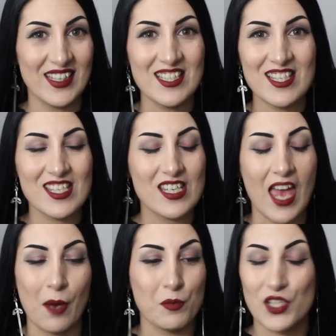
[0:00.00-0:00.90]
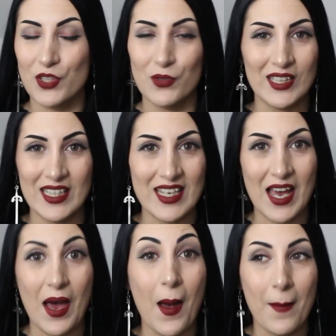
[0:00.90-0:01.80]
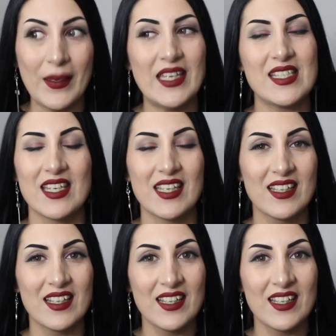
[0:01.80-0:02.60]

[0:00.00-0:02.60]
It's absolutely amazing.